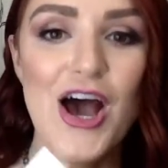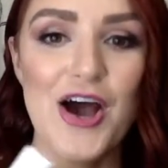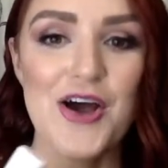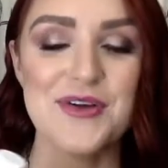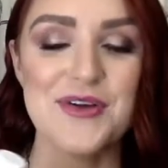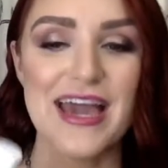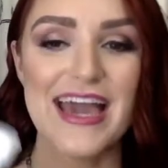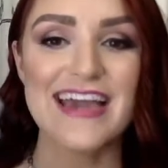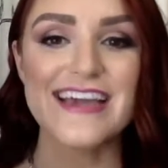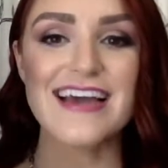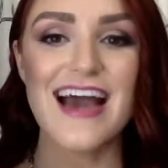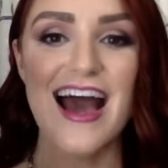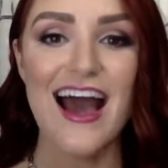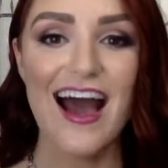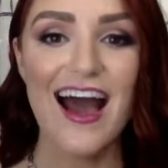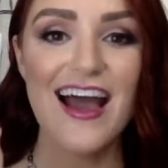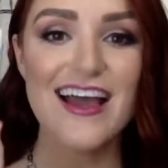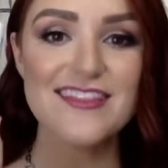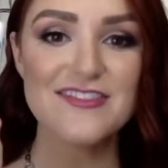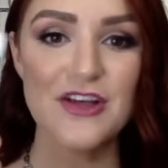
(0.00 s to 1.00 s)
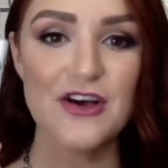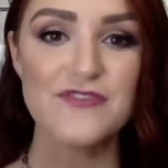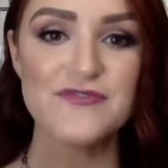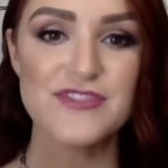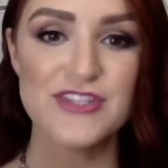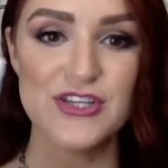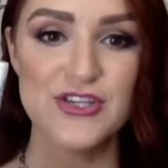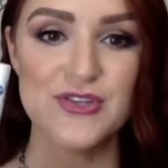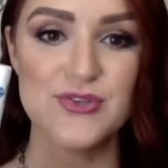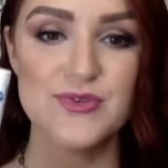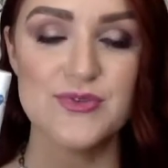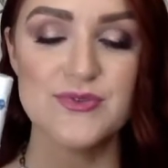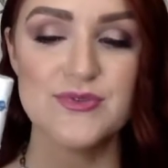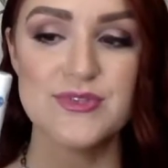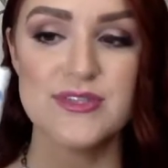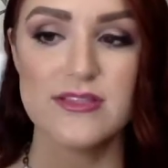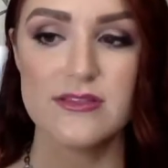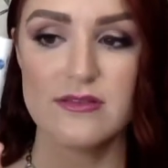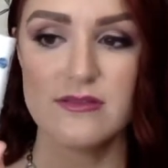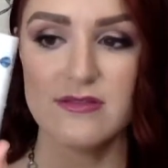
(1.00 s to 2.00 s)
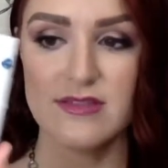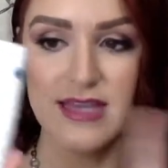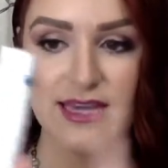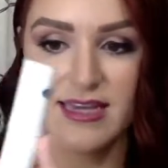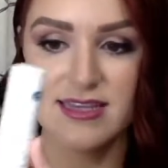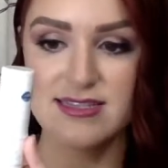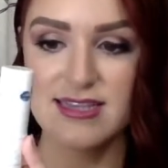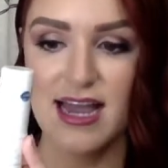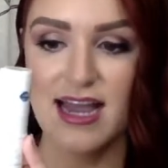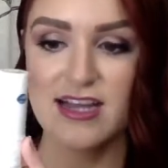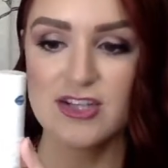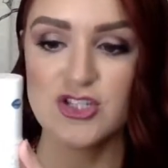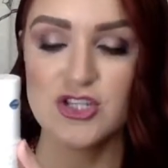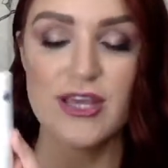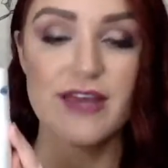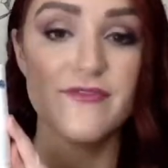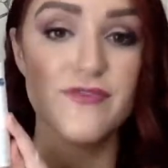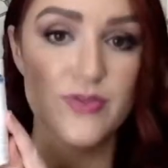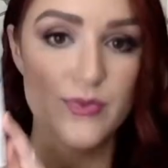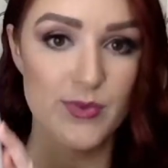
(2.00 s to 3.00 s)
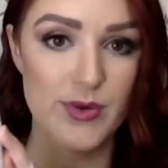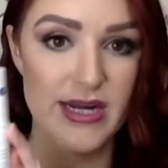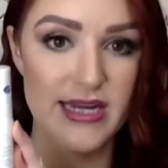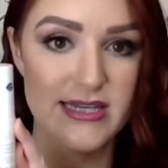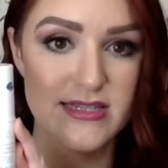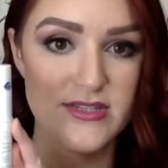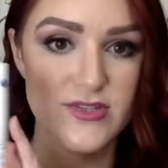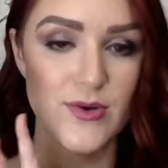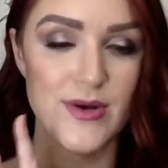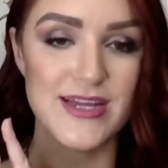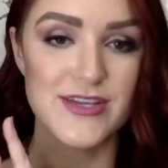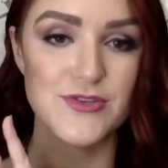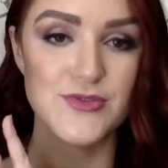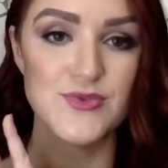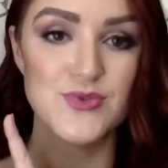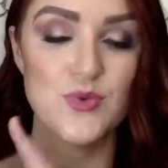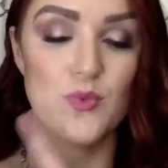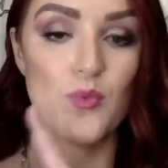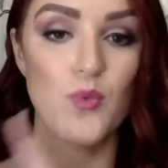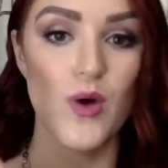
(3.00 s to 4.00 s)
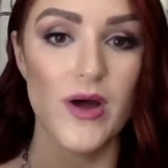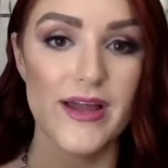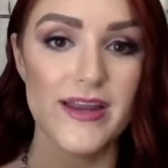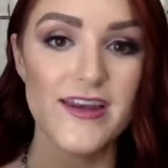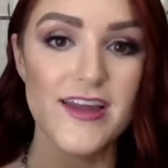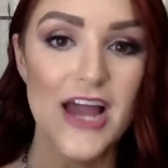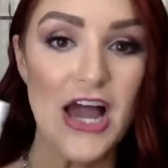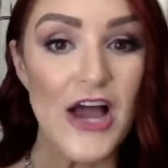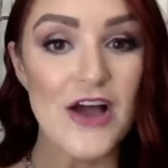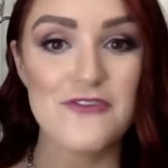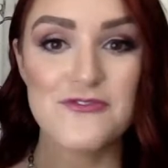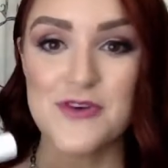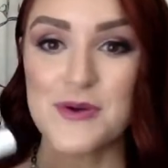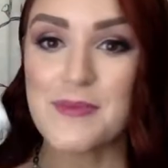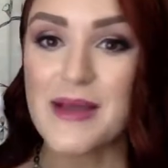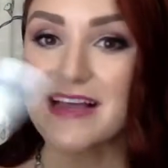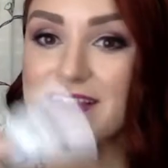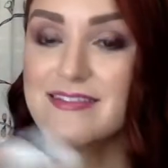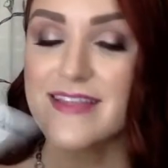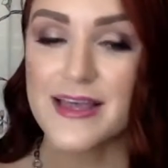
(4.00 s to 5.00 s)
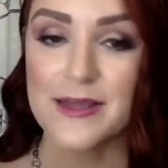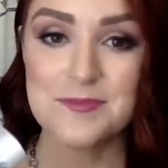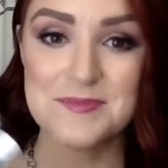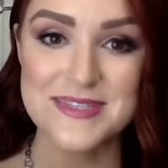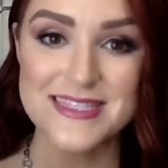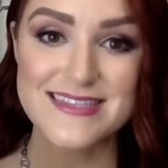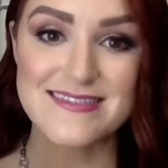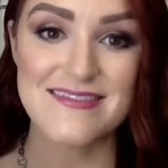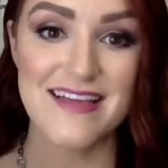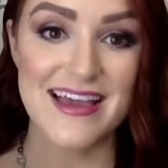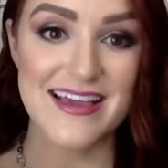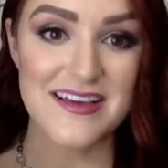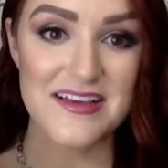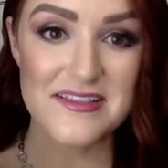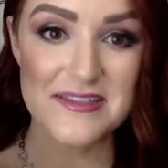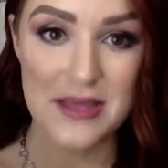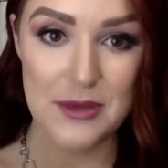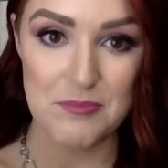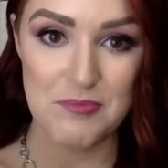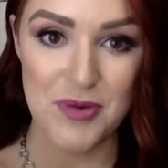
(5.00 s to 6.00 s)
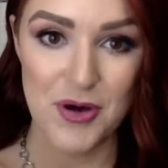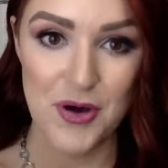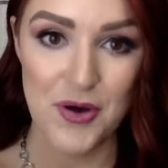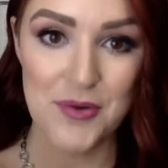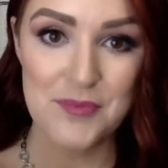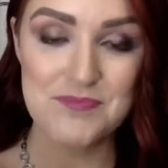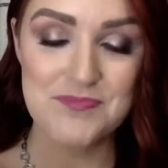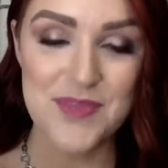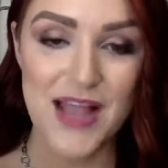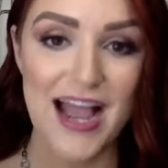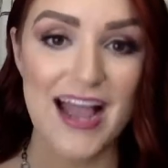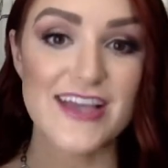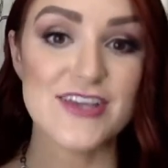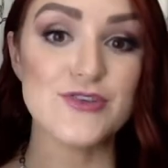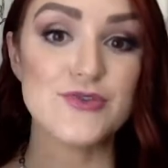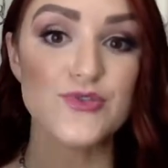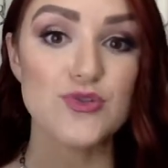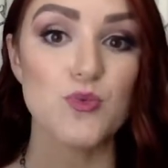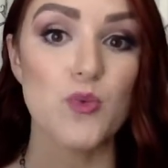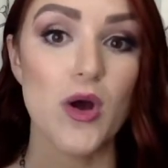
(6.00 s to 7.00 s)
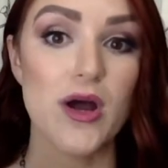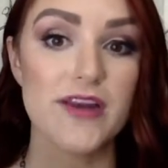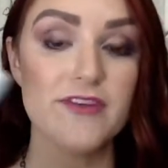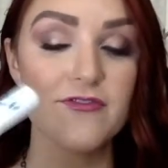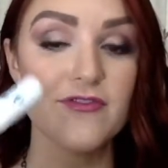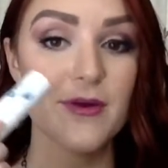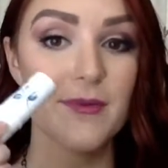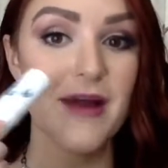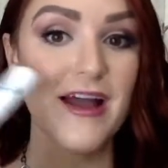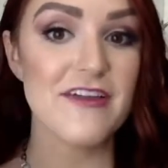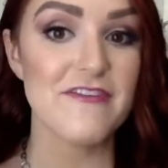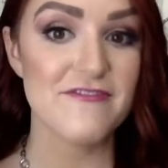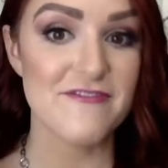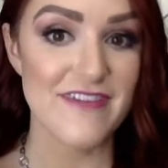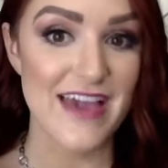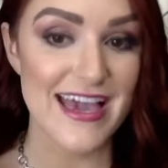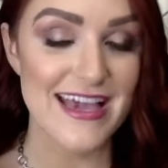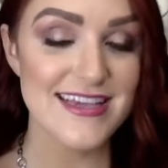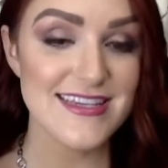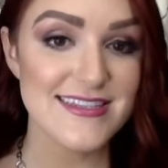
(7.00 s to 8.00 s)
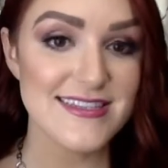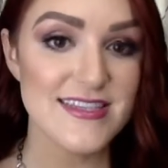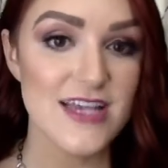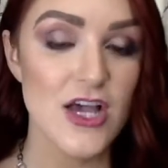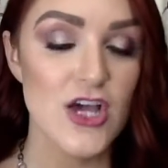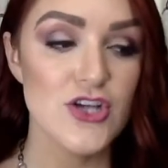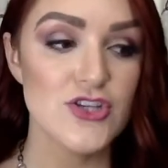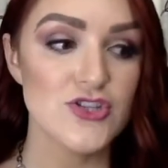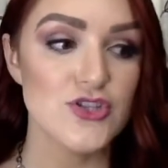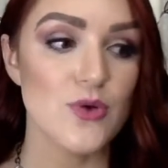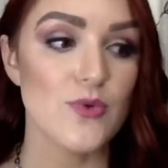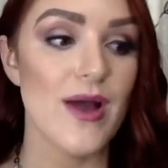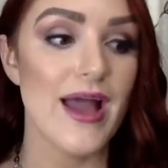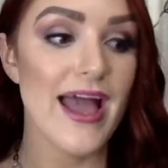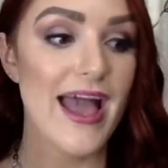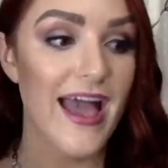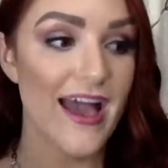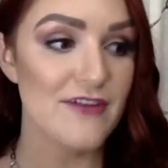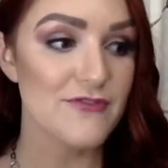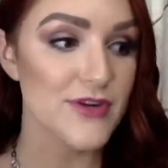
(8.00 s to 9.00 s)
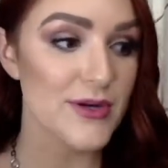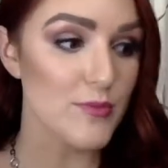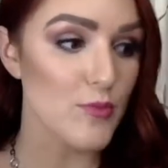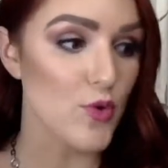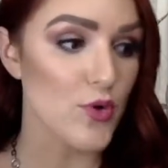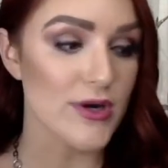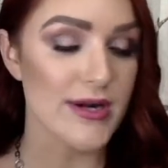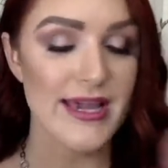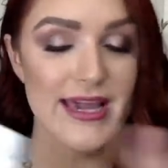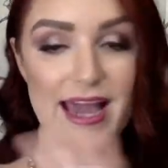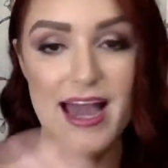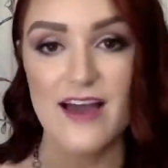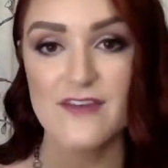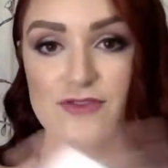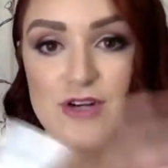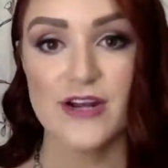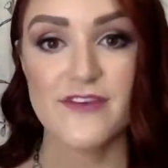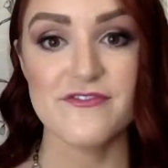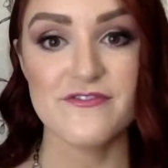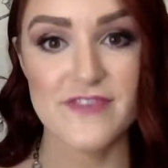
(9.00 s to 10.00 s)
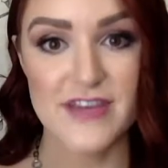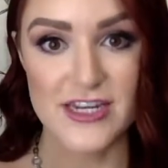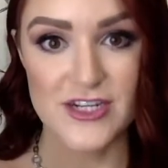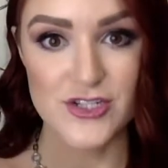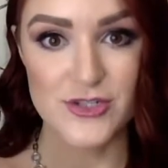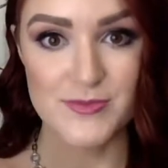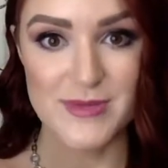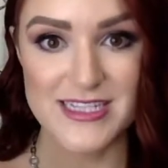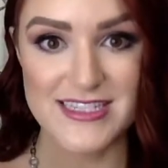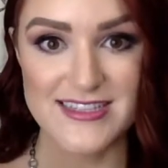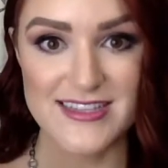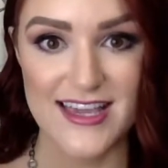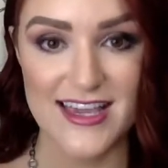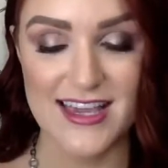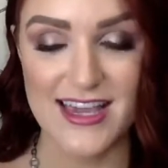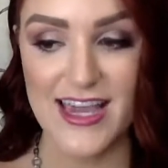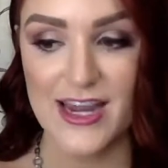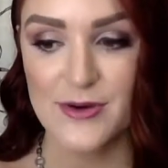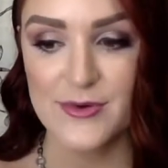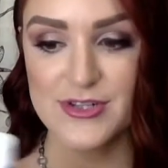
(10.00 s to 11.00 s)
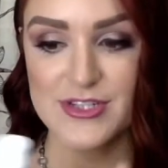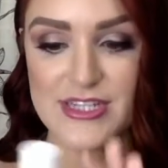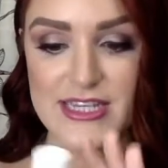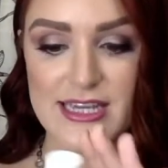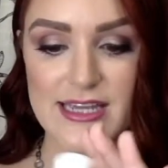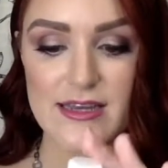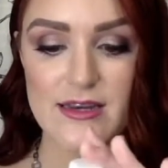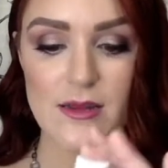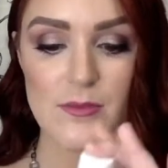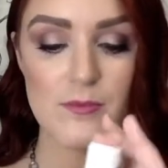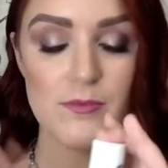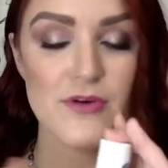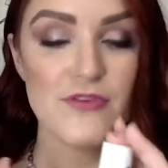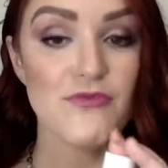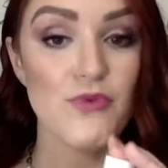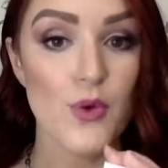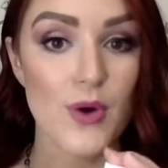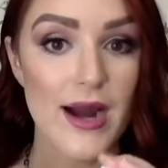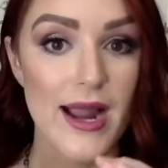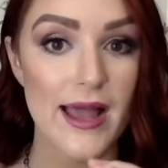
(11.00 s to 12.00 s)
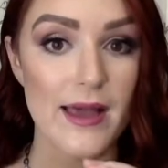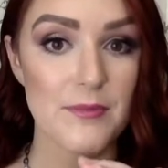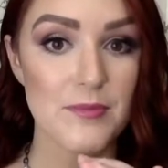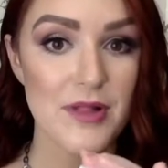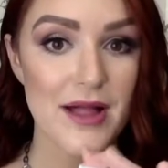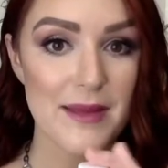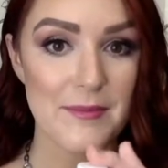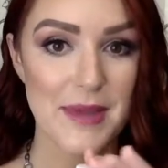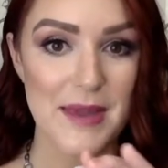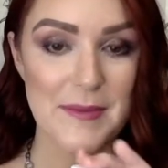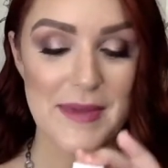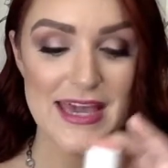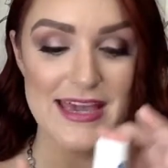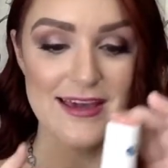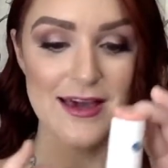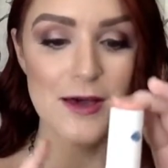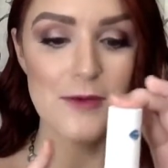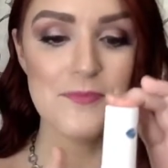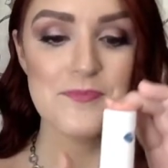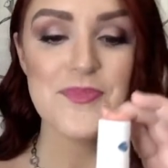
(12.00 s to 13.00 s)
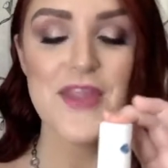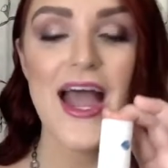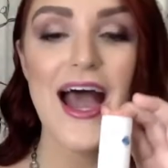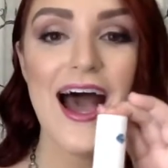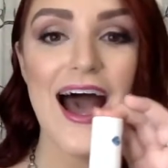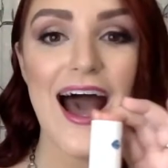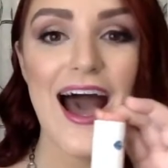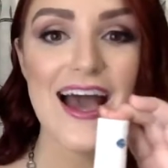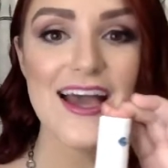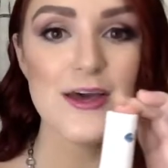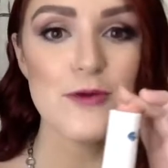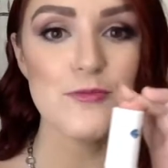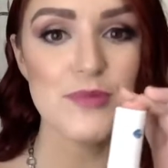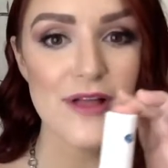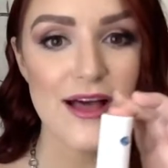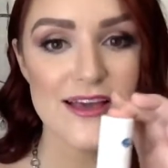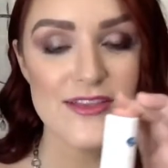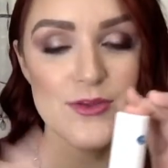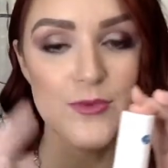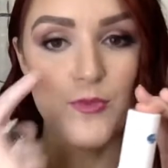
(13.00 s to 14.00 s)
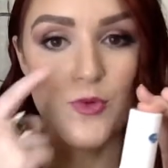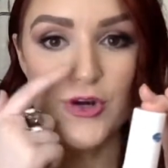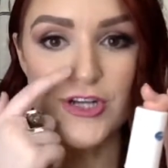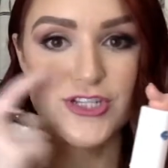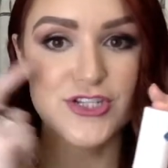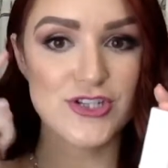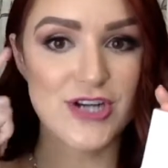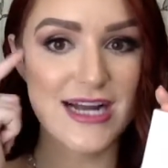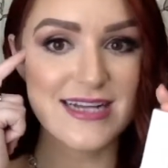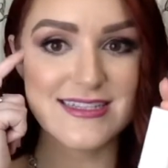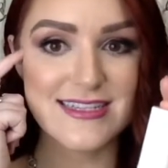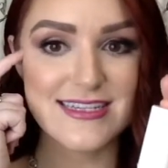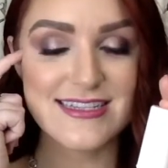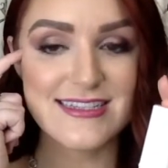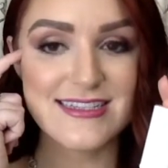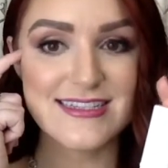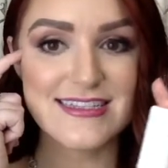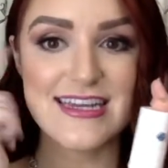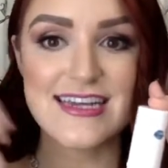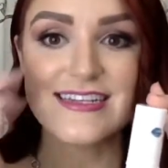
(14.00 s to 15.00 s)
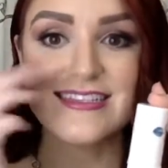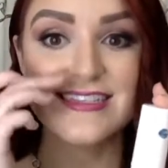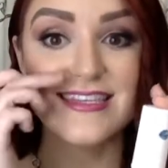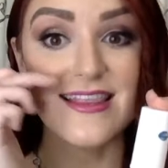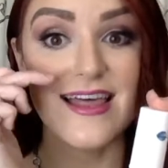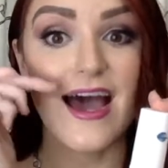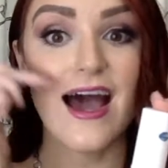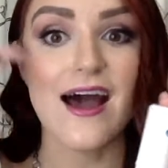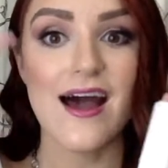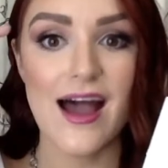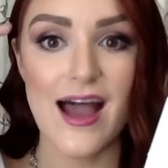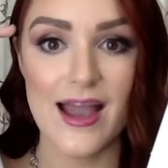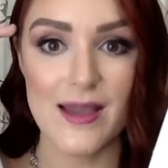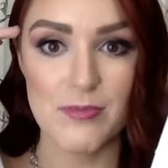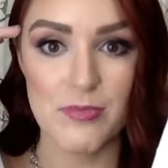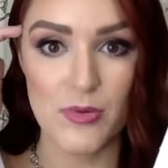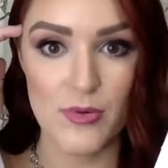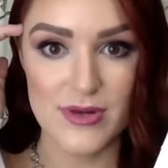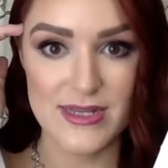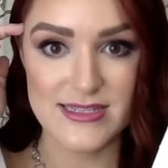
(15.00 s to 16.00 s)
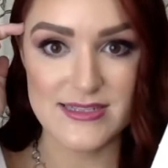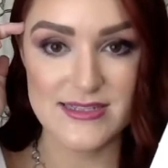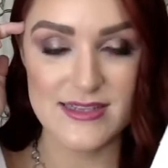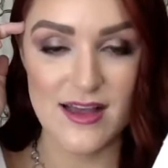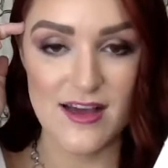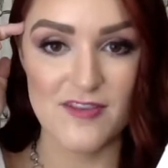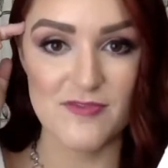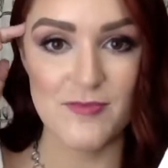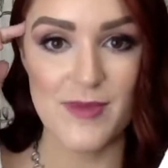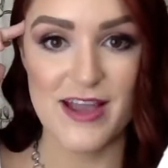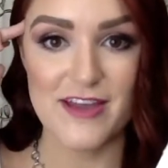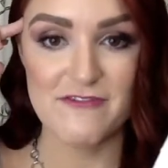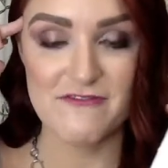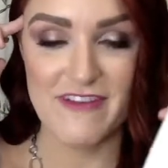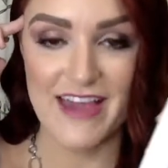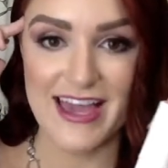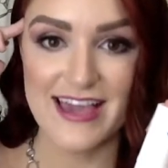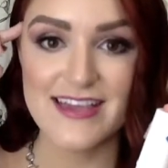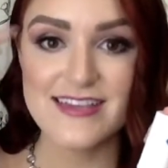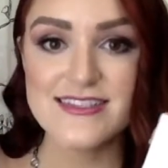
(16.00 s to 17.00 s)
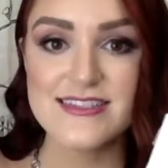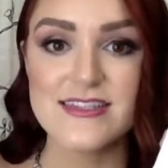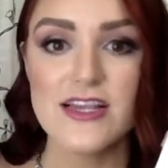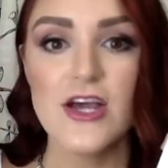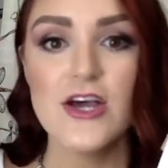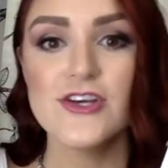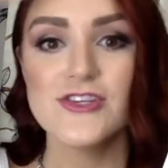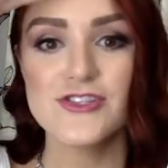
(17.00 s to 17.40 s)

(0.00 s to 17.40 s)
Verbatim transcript: Okay, I love to use this. I actually have three. So I use one for my lips, like a lip balm. I use one for my face. So every morning after I finish my skincare routine, before I apply my makeup, I apply the moisturizing stick to the high points of my face.